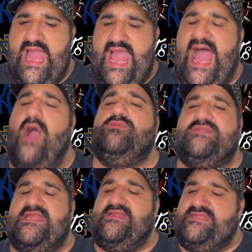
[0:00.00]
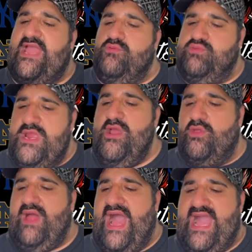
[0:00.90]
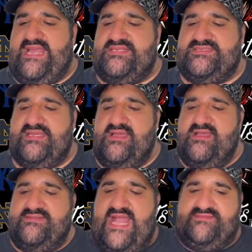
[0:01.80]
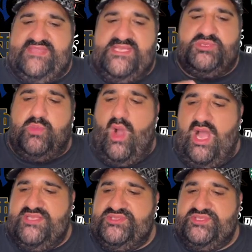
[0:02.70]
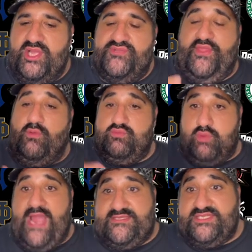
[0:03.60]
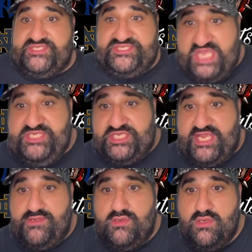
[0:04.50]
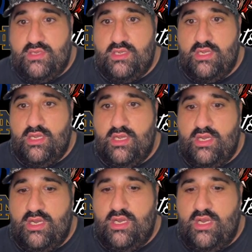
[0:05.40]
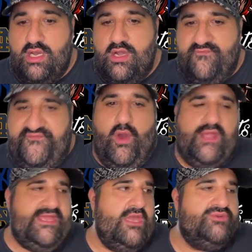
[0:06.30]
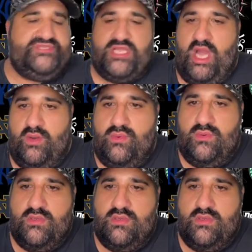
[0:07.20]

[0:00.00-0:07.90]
How didn't they realize that this was the right decision 4 years ago?